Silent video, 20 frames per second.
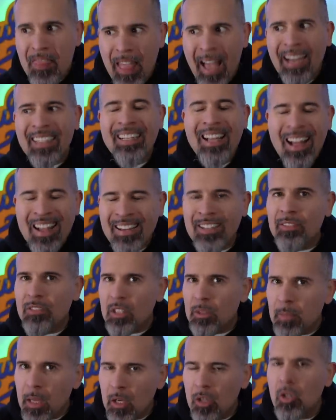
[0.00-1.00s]
That kind of
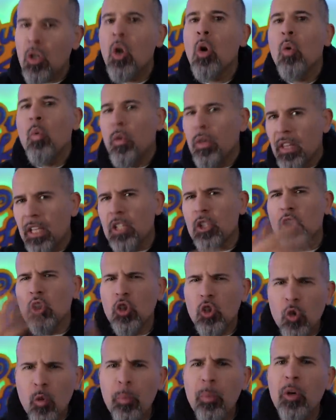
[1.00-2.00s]
smell with a
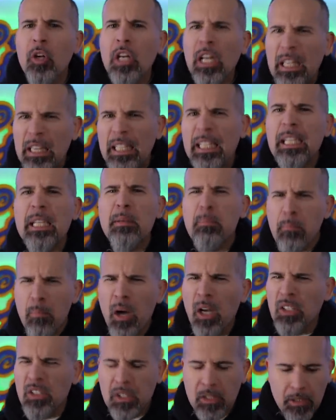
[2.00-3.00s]
super clean
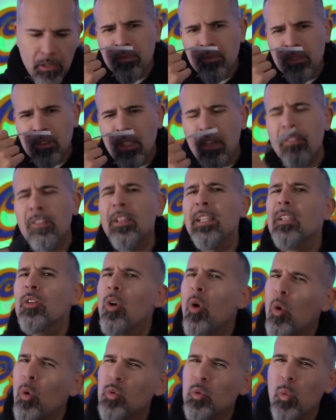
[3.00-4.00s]
musk. Definitely
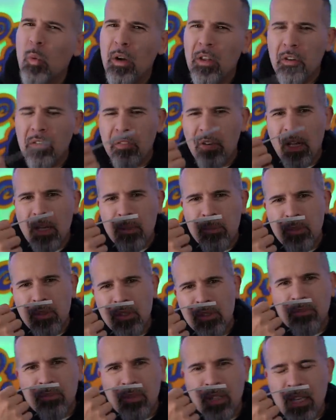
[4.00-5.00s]
cold weather
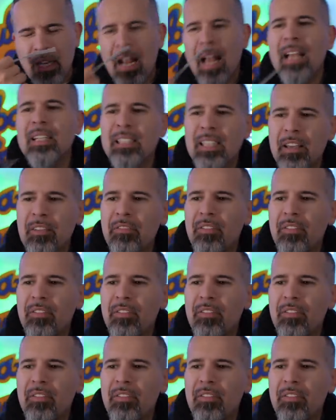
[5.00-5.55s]
vibes. It has a